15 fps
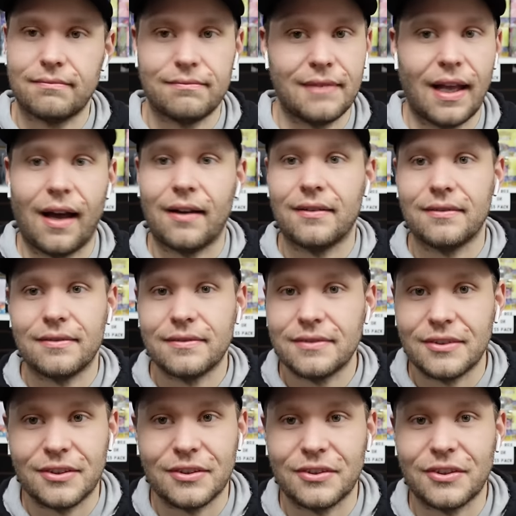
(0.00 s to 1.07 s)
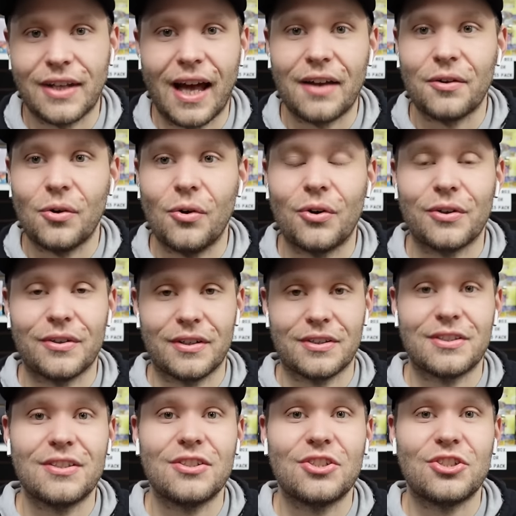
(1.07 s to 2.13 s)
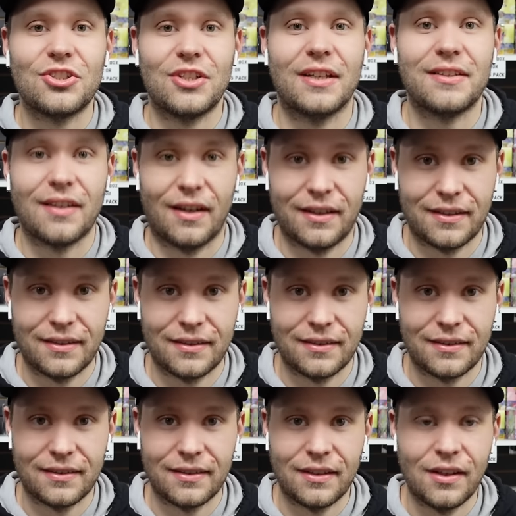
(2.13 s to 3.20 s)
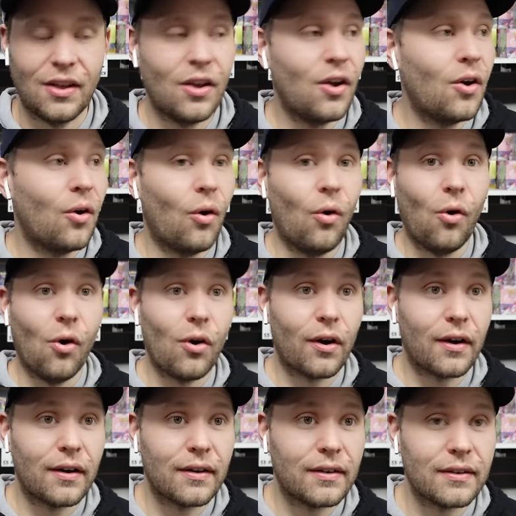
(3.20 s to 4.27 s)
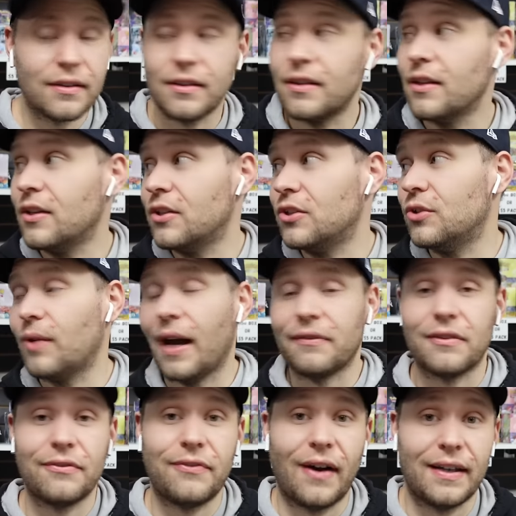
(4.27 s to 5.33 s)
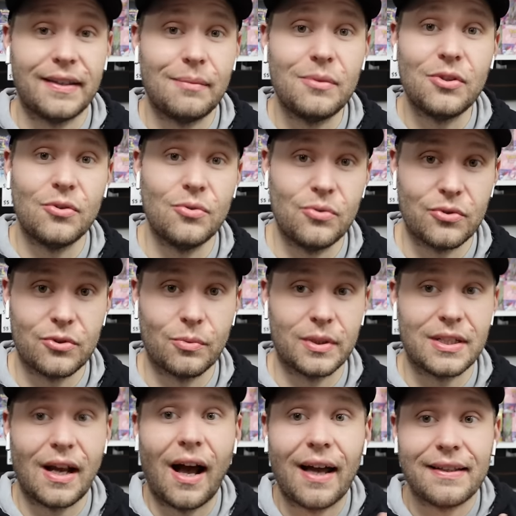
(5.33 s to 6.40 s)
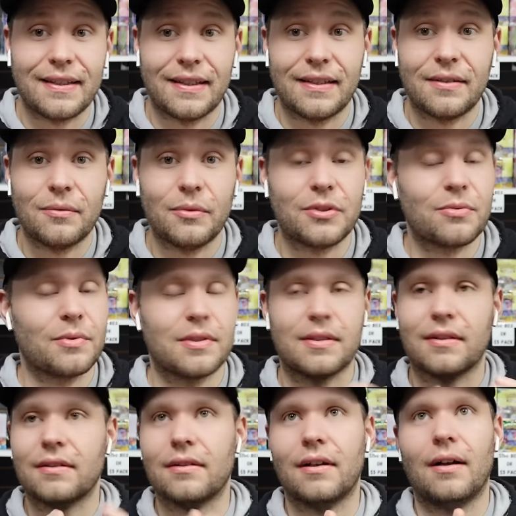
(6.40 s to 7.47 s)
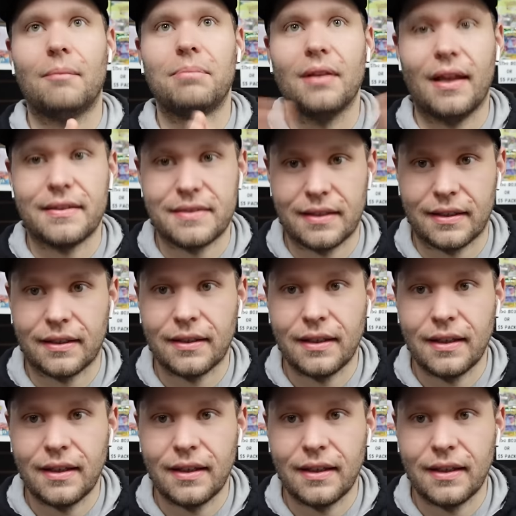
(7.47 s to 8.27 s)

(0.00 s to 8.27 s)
No, you gotta order a shit ton. Or you have to find them used, which I did, which was a blessing.